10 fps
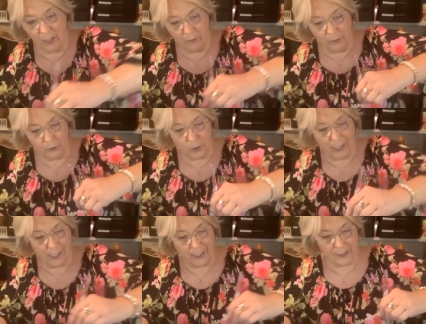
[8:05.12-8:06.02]
of Hot Wheel
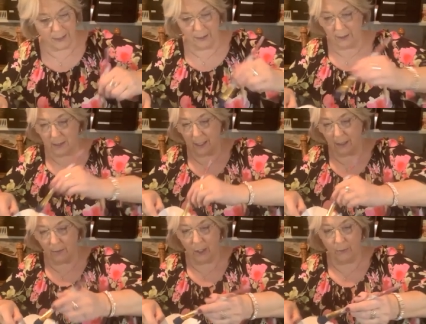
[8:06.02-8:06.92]
tracks and then
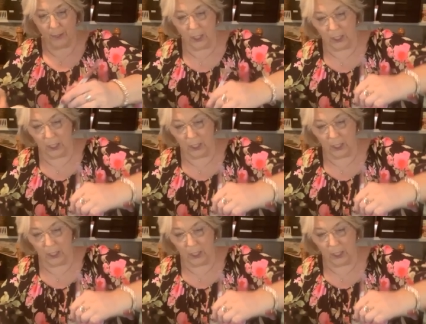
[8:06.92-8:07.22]
take them all